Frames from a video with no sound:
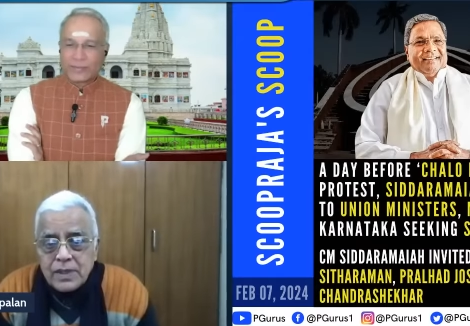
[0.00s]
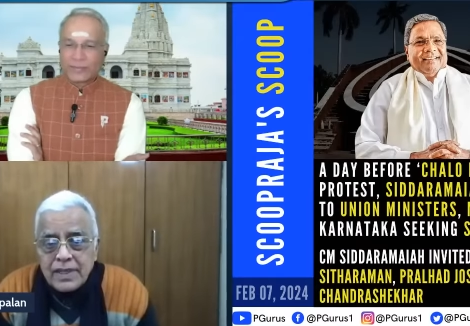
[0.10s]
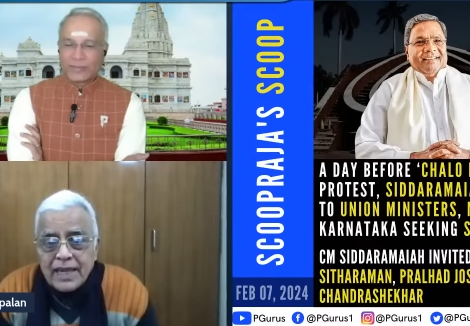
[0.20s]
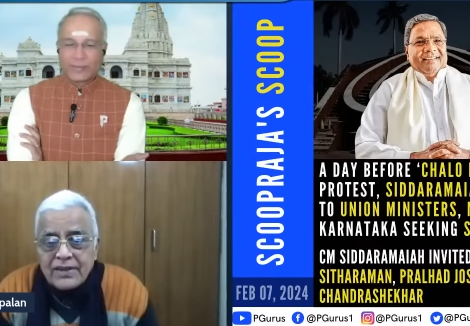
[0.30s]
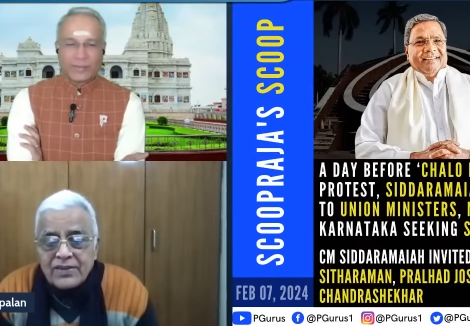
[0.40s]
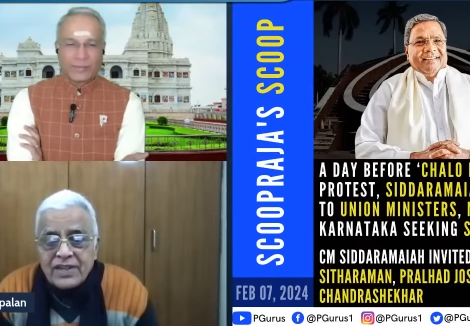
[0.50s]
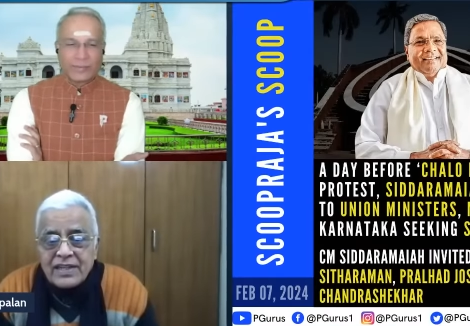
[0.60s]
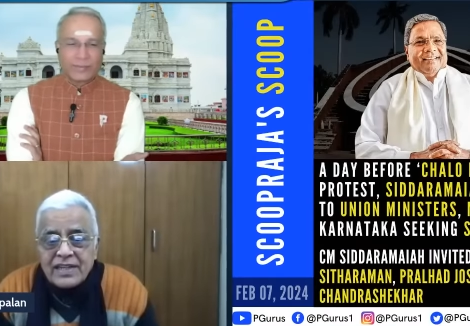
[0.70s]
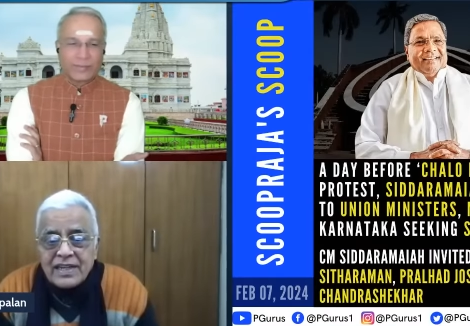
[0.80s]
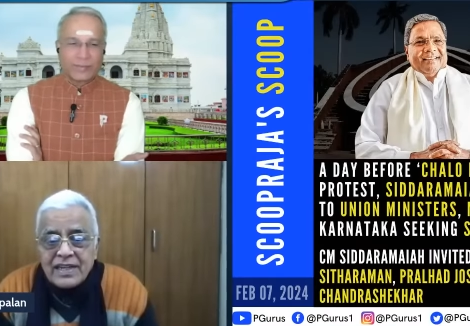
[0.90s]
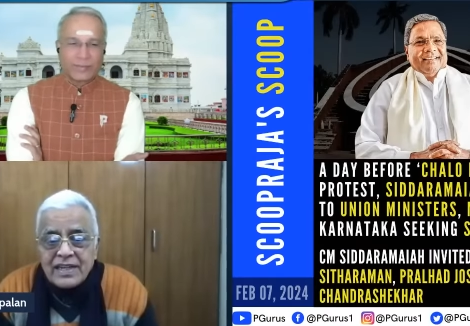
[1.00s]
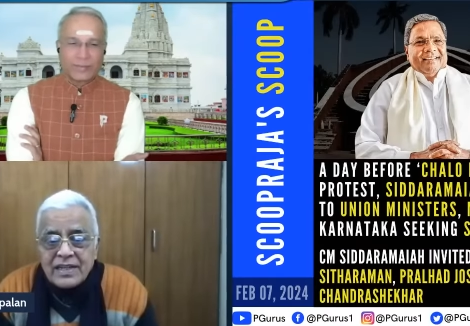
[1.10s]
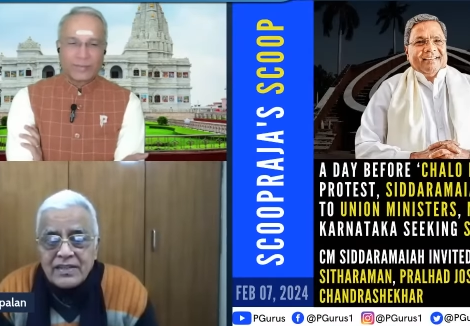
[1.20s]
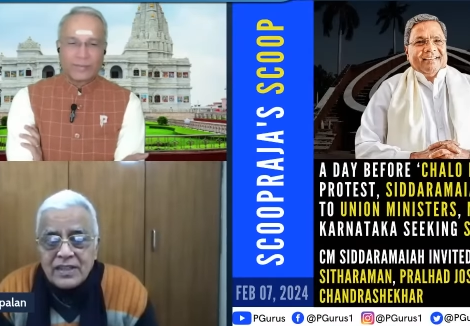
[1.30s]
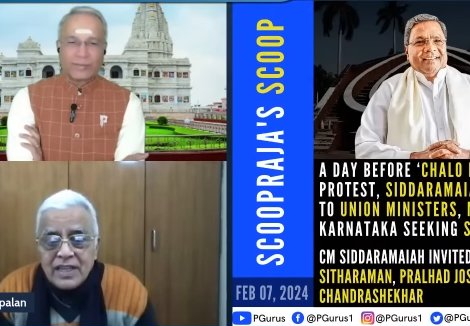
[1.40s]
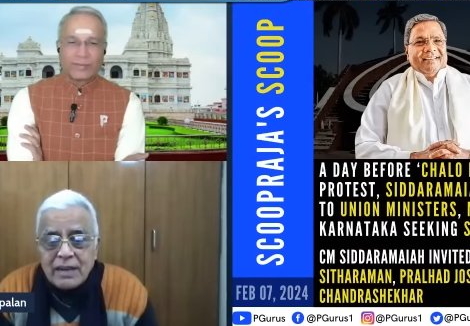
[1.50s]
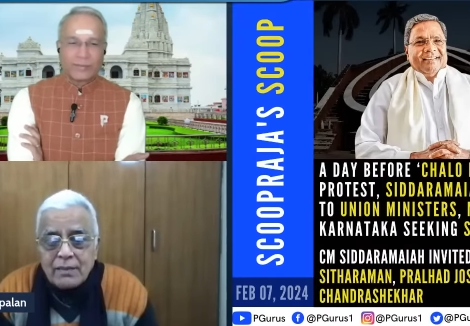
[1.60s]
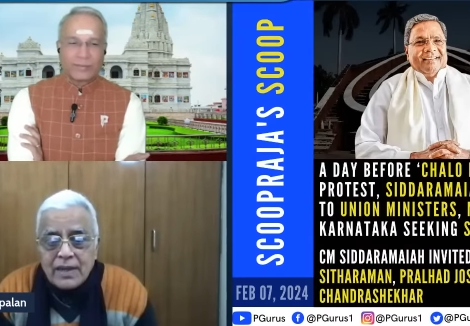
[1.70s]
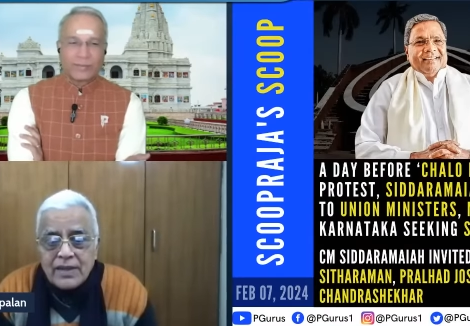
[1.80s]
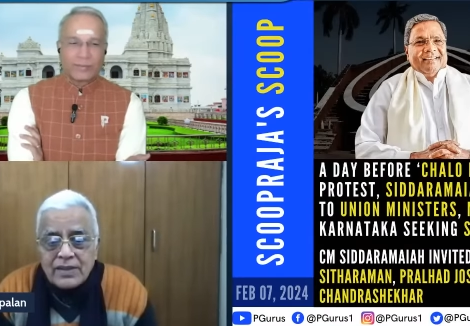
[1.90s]
Speaker 1: that resulted in
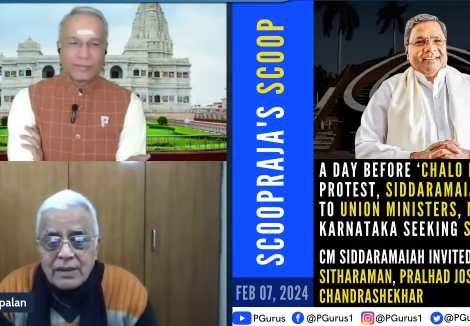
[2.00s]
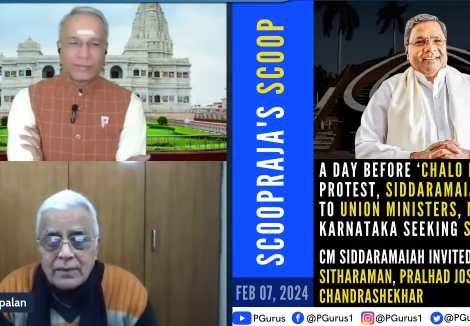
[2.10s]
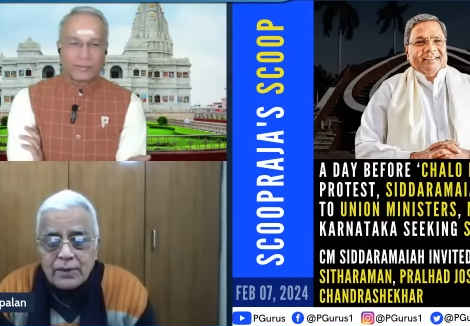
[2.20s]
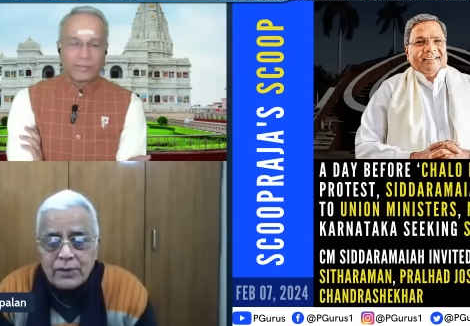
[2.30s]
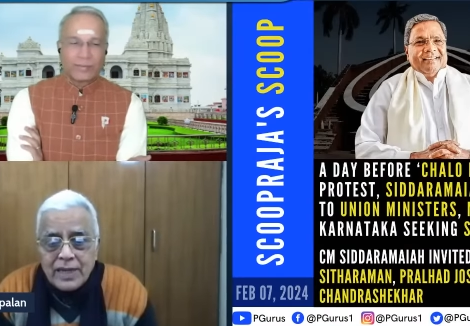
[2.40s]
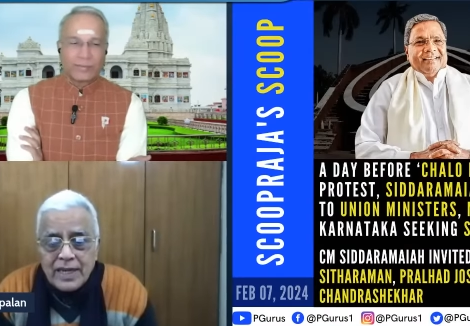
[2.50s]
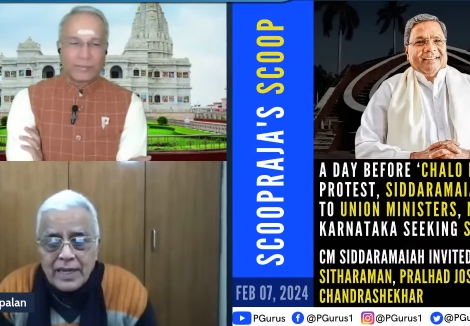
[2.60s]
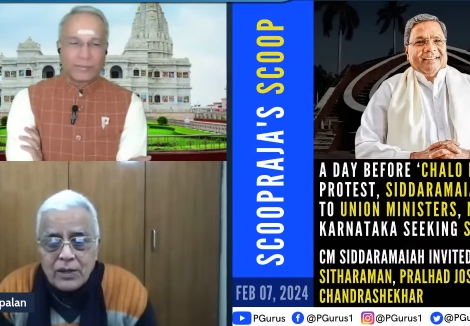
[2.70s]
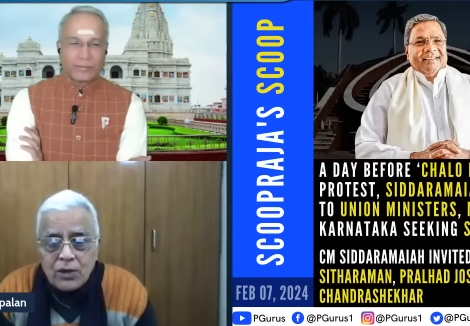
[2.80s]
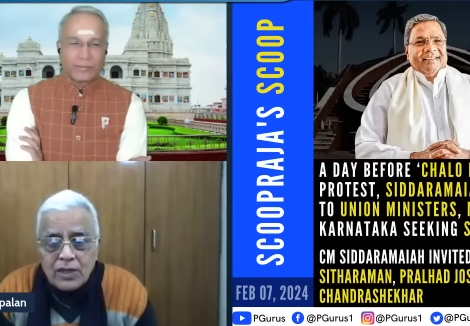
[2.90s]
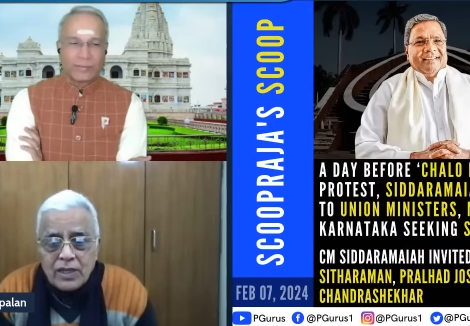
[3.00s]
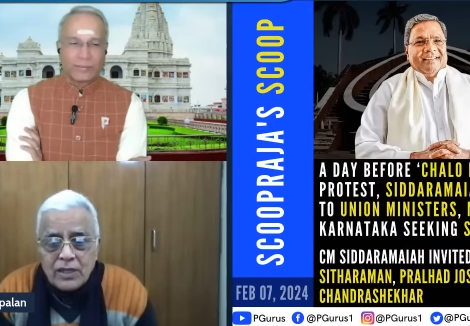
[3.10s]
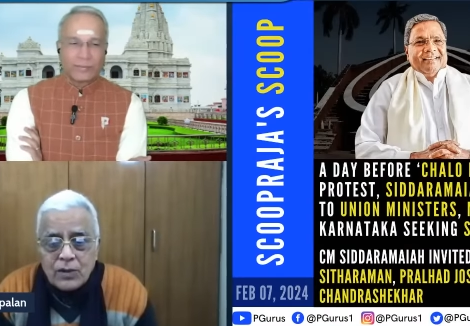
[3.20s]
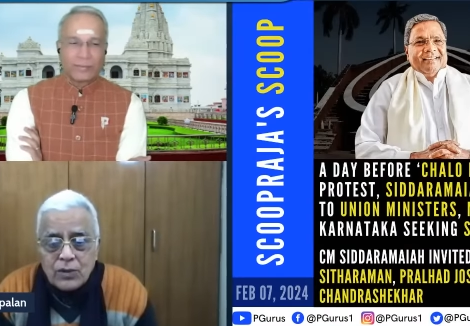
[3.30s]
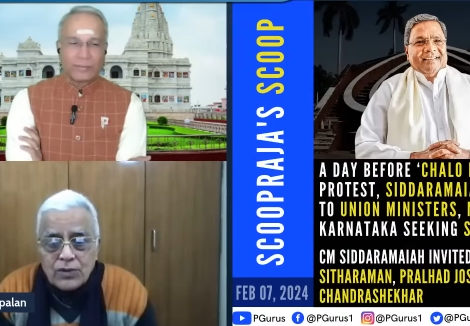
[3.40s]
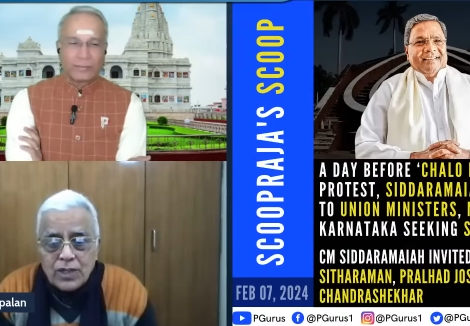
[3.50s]
Siddaramaiah's coming to Delhi, knocking the door.